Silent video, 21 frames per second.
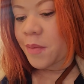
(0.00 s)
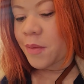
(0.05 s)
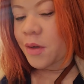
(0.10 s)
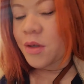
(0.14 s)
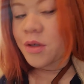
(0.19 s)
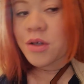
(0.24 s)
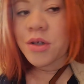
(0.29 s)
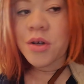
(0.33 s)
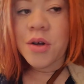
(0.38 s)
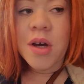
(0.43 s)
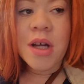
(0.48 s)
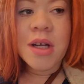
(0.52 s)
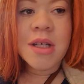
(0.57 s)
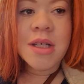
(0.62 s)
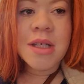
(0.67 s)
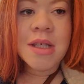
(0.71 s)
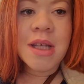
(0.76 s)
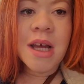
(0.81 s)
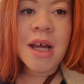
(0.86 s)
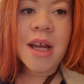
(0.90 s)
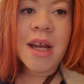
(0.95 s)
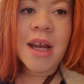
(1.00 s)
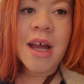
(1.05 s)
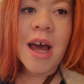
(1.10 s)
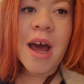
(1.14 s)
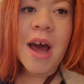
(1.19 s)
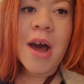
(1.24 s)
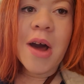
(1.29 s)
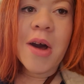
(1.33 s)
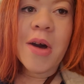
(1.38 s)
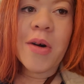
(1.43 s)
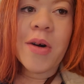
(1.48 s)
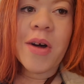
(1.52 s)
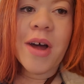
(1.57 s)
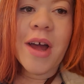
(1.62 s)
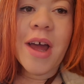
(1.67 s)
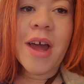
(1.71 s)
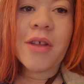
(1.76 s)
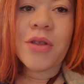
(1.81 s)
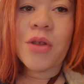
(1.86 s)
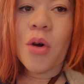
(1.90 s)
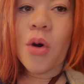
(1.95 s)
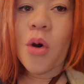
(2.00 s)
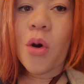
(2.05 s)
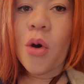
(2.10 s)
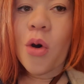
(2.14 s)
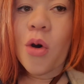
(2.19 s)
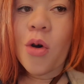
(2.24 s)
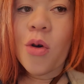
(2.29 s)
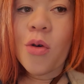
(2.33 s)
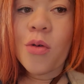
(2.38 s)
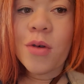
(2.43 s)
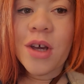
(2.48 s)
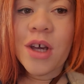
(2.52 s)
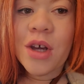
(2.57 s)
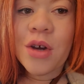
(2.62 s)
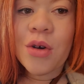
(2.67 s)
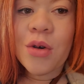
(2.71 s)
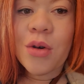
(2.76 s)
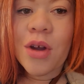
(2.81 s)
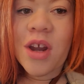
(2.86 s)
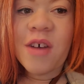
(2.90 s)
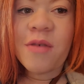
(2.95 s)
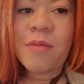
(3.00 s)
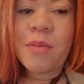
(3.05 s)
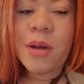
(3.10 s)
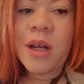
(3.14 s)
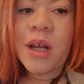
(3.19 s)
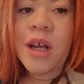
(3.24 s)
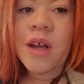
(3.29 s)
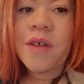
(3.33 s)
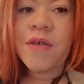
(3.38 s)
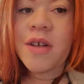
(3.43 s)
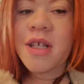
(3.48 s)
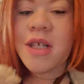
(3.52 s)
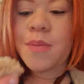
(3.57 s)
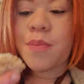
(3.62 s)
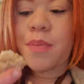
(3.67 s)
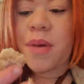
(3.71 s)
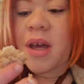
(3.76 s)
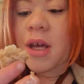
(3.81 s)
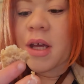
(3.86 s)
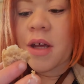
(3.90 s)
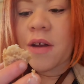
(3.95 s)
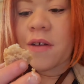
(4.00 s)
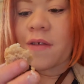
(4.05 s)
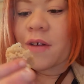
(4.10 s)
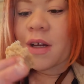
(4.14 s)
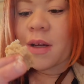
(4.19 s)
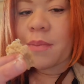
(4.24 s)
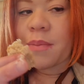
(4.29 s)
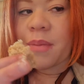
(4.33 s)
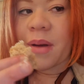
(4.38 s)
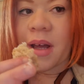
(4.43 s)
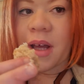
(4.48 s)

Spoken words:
You don't understand how the whole week all I've been hearing is bakery.